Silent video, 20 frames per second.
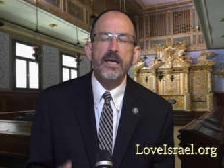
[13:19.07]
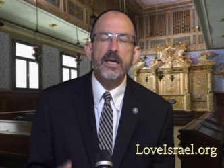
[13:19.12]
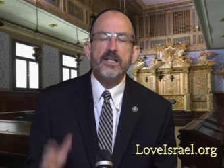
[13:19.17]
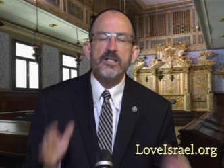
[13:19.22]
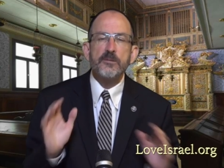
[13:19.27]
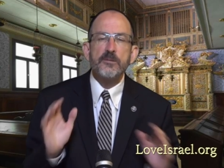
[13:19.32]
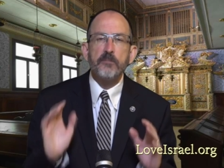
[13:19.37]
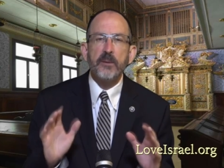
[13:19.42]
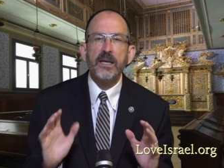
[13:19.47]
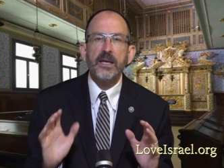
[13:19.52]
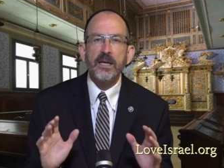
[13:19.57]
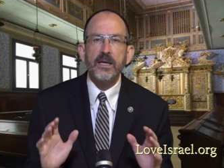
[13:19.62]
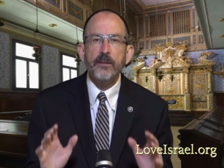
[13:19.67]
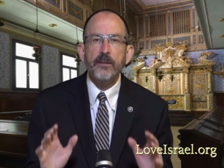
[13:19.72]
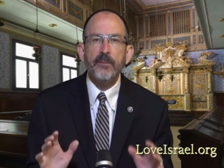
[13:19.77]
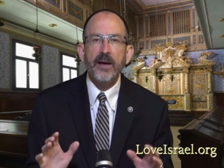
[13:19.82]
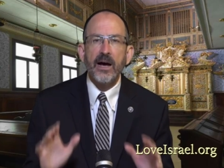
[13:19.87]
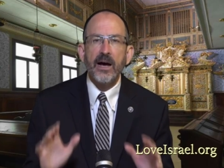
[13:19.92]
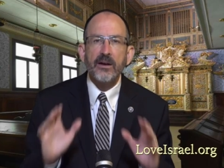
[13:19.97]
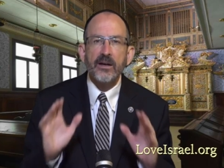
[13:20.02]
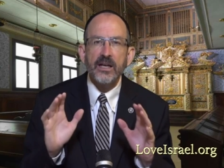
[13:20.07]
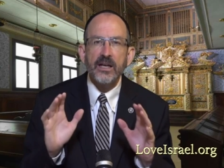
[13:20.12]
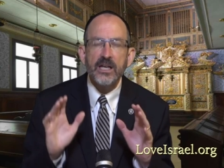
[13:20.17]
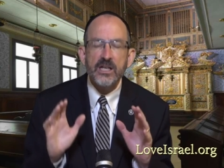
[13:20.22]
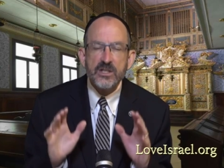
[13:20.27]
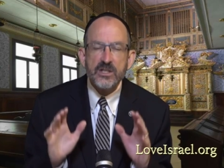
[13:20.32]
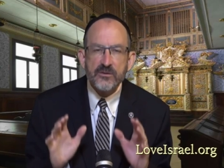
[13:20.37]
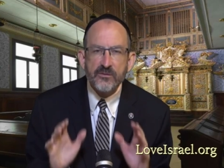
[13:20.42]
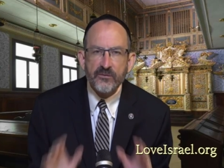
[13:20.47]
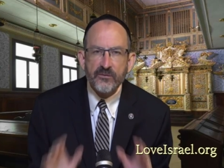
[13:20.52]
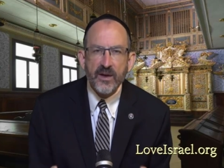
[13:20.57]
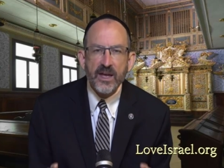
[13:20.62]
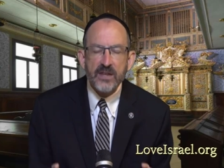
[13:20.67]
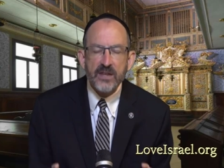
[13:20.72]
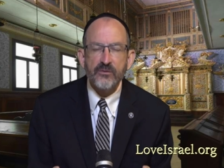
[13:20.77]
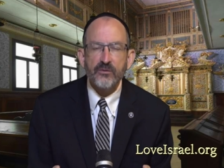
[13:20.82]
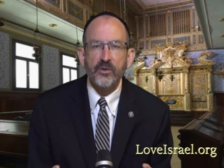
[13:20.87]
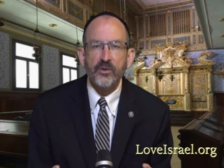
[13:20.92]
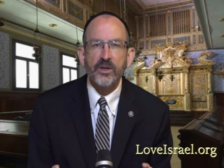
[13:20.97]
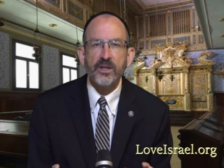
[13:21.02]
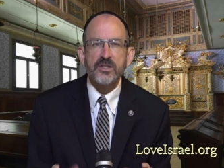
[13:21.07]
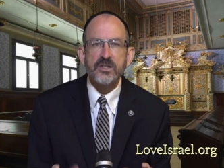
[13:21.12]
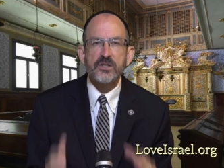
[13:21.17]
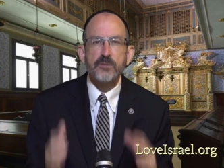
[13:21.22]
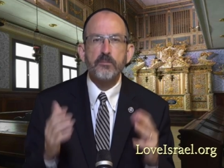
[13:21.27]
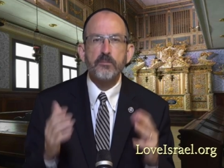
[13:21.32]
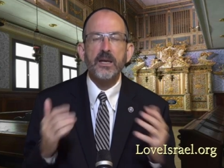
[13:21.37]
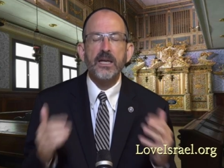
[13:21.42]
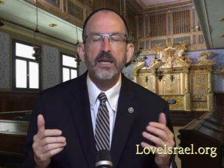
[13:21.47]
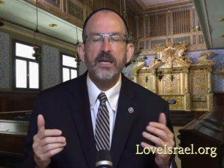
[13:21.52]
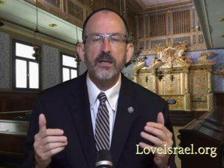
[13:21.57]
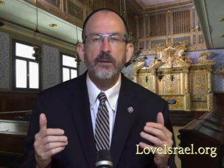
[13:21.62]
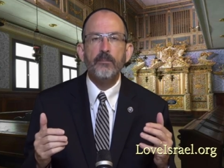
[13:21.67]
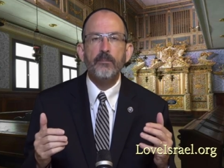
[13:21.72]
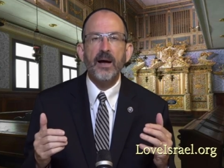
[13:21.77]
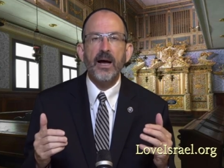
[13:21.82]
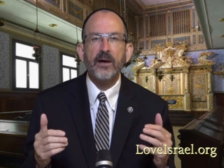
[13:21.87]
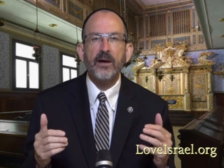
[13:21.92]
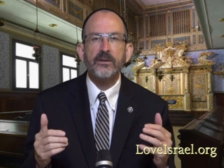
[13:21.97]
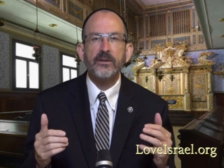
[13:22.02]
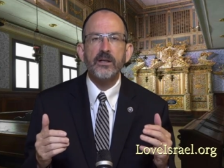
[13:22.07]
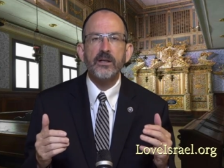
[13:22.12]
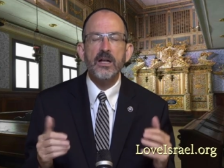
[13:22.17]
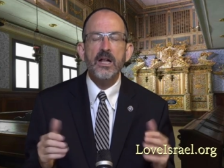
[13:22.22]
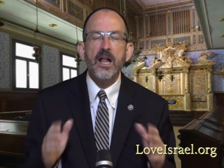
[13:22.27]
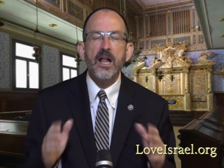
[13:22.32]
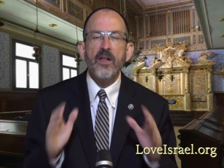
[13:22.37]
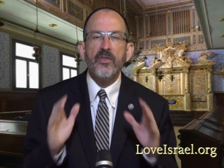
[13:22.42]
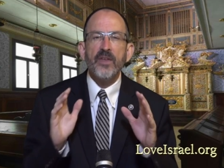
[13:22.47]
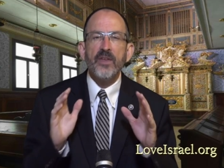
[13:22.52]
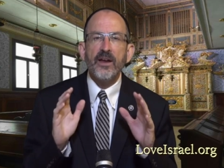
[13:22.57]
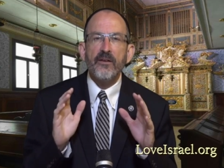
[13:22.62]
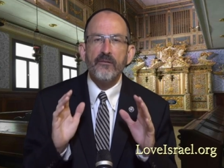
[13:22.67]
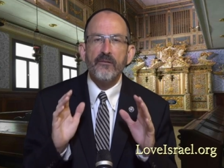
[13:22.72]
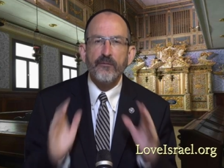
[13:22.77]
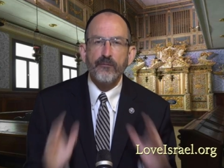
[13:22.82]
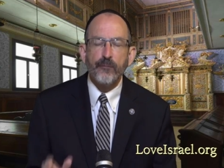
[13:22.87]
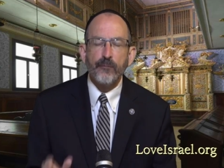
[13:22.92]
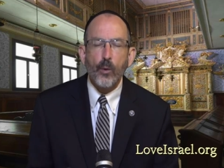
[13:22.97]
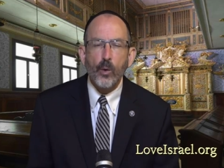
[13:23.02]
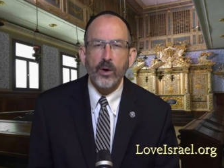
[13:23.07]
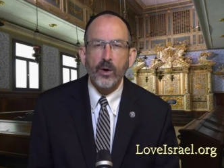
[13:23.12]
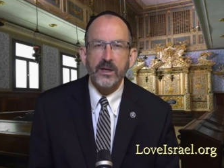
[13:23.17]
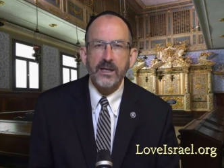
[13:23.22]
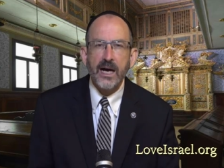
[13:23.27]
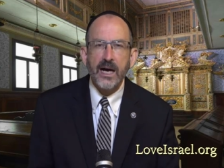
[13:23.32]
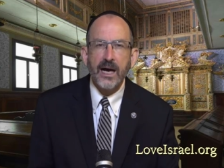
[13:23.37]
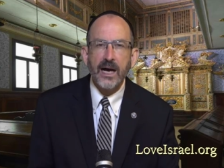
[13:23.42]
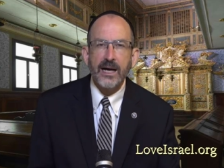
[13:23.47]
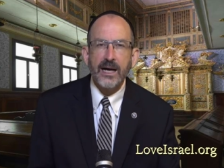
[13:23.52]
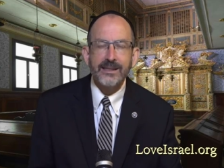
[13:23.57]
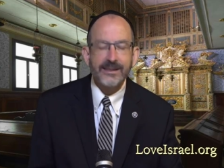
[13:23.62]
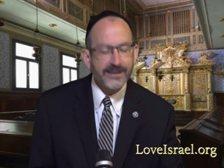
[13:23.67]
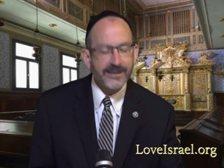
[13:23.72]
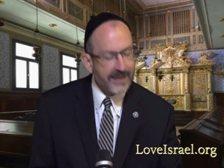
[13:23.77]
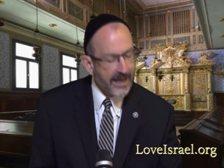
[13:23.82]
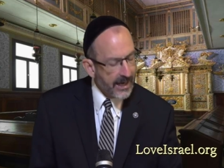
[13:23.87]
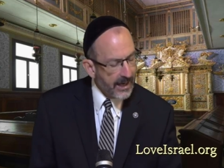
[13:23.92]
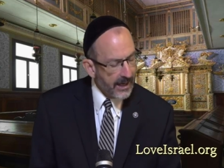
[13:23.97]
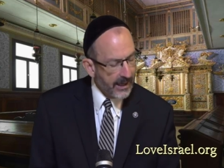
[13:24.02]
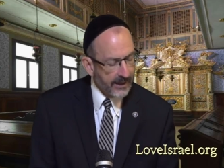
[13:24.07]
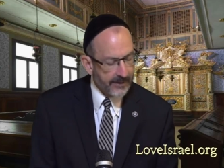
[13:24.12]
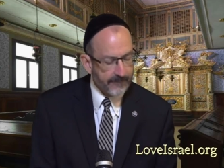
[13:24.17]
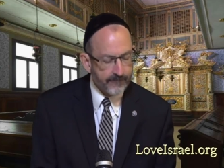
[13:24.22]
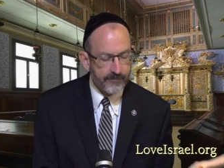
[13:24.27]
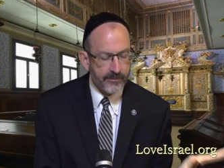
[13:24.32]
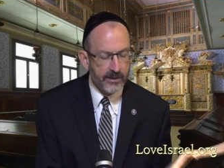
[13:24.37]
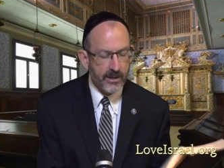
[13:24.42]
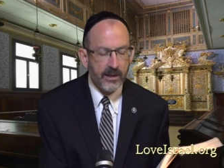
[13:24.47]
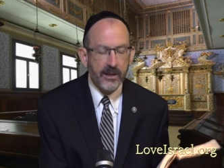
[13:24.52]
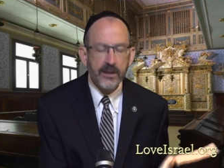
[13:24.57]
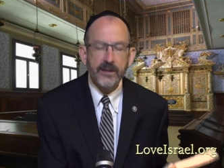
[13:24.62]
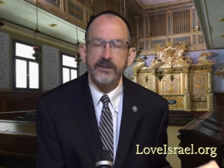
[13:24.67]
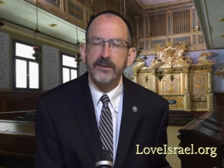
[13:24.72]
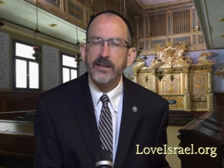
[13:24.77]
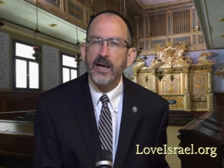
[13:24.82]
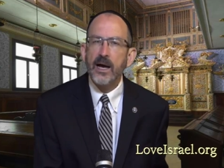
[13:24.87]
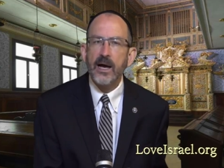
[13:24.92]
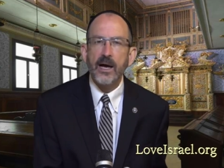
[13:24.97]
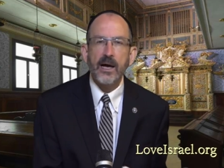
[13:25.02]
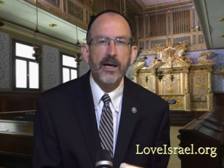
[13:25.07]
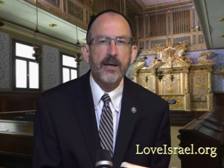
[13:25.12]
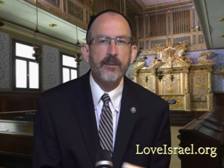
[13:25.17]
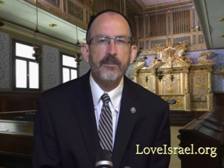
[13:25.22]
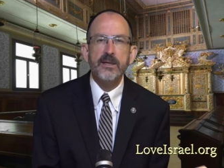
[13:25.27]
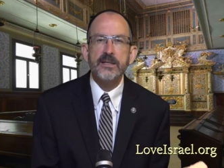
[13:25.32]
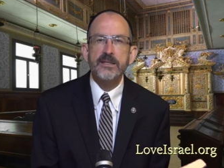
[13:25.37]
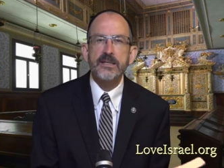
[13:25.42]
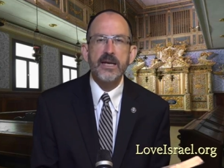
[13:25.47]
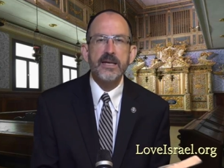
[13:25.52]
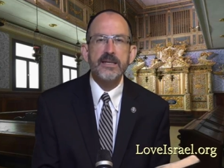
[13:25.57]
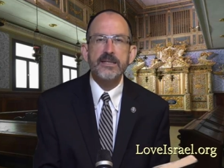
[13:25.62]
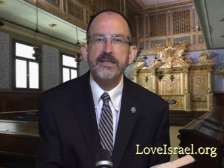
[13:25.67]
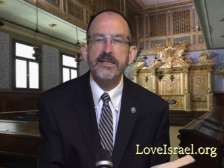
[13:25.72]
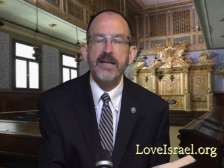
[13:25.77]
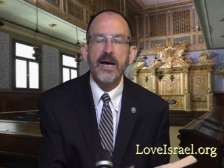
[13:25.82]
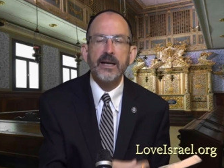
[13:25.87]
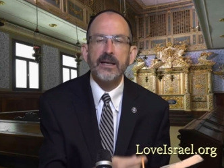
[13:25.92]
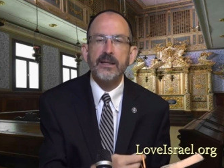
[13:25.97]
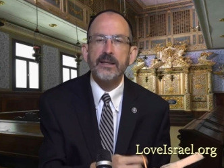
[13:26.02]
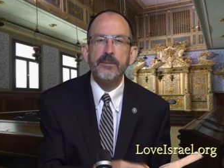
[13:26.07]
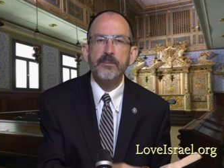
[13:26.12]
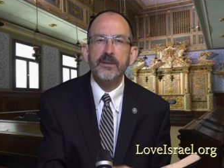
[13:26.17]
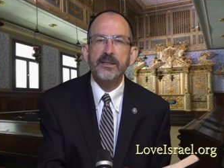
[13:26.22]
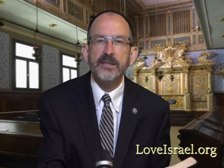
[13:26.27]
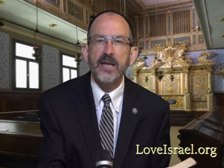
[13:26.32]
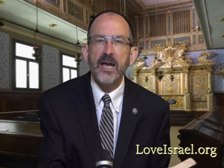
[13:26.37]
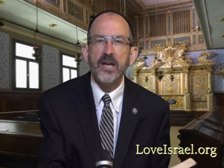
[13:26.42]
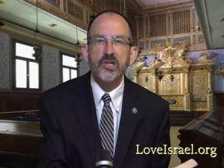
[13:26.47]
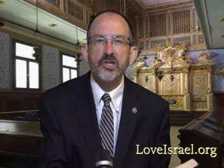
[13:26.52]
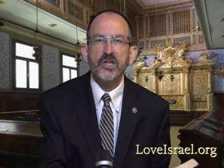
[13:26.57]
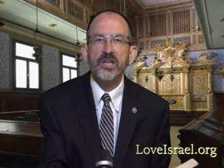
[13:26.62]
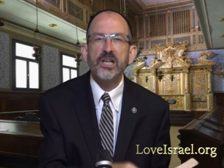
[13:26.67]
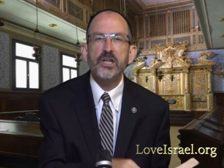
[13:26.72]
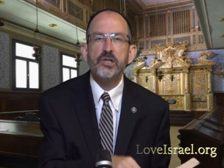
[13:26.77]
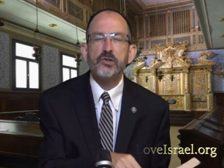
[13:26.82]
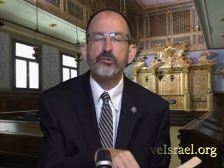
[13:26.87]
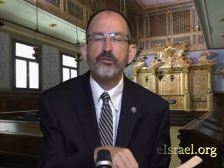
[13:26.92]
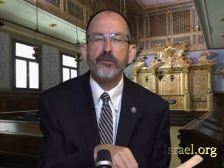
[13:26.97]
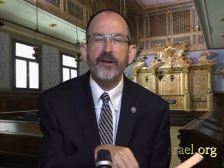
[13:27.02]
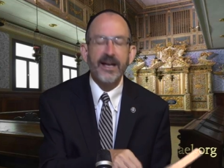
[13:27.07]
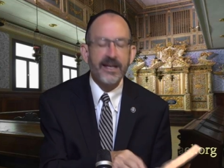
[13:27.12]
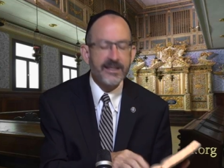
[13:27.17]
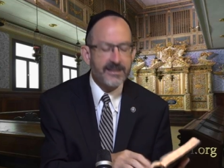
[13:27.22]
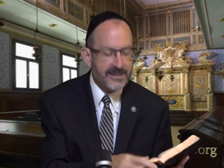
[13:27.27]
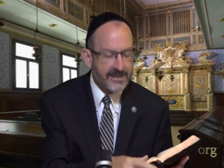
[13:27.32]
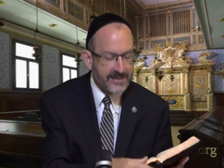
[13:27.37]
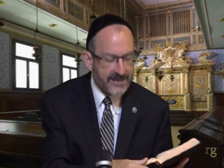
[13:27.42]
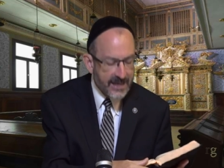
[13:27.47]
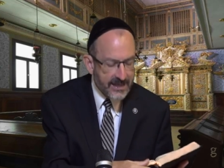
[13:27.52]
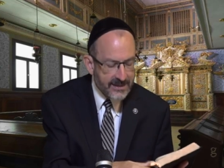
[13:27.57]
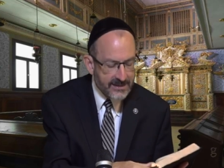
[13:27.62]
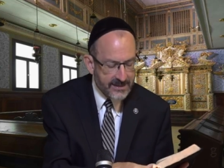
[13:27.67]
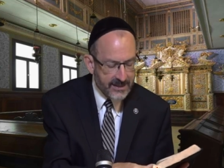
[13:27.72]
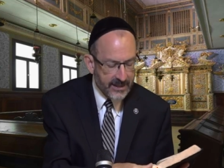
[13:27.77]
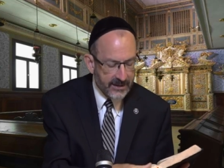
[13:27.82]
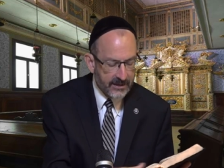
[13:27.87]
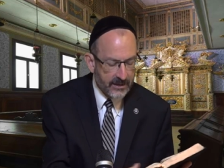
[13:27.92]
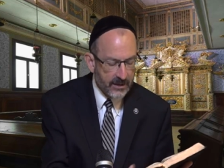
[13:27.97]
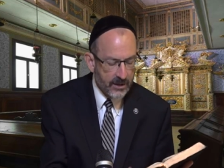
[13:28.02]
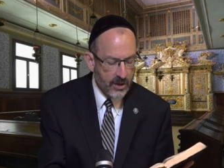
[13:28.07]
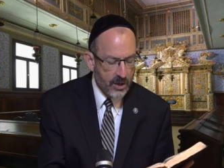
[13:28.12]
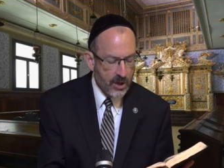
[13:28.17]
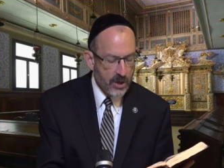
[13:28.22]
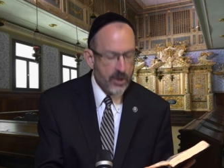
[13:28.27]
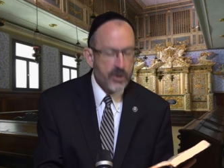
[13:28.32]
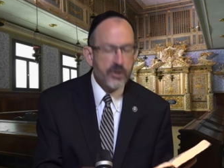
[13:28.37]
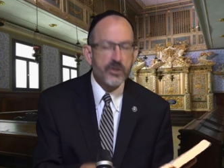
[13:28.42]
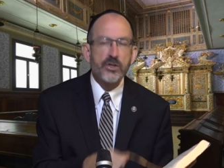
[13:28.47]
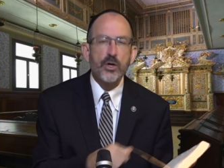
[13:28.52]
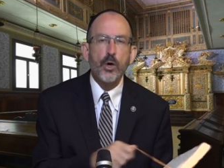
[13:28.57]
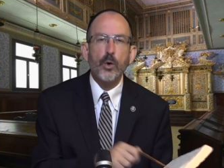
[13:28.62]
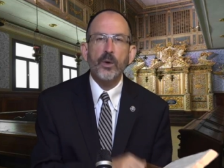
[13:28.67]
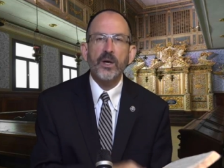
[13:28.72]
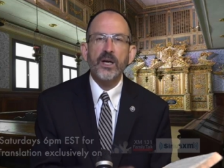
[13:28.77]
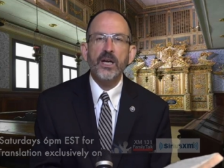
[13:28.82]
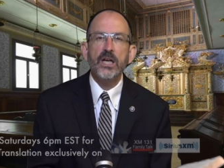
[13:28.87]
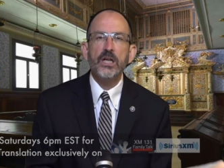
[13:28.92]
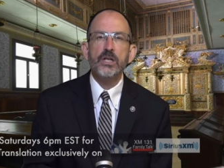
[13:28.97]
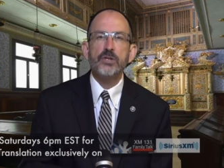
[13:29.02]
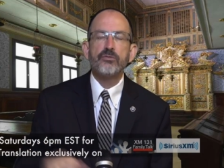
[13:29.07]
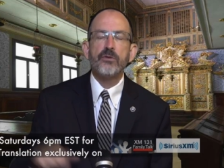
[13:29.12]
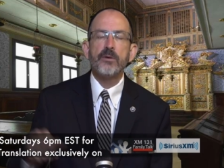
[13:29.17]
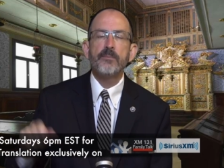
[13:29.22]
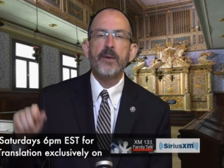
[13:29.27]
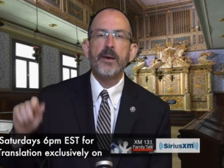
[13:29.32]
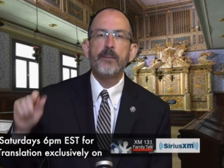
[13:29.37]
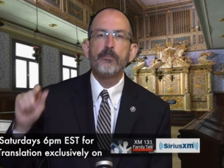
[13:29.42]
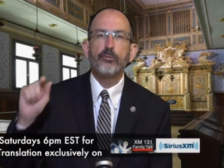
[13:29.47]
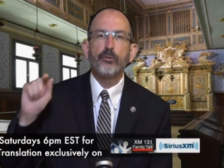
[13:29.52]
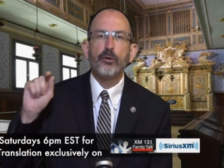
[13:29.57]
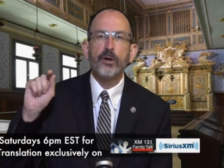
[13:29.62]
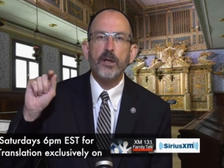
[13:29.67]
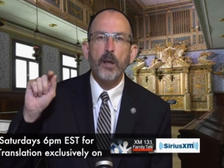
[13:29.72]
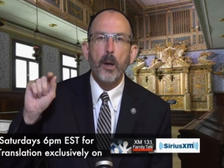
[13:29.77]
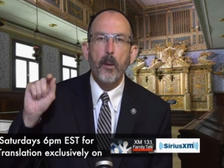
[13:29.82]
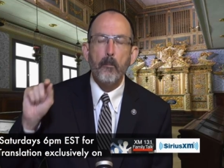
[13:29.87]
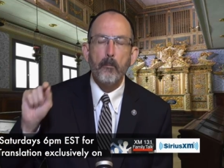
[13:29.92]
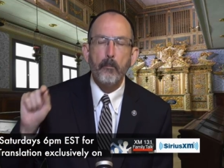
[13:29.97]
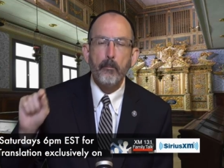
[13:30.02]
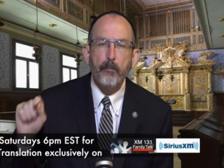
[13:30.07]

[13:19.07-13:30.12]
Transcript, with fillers: speaking about His faithfulness, speaking about that for God, time time is, is not a limitation, He transcends it. So He's remembering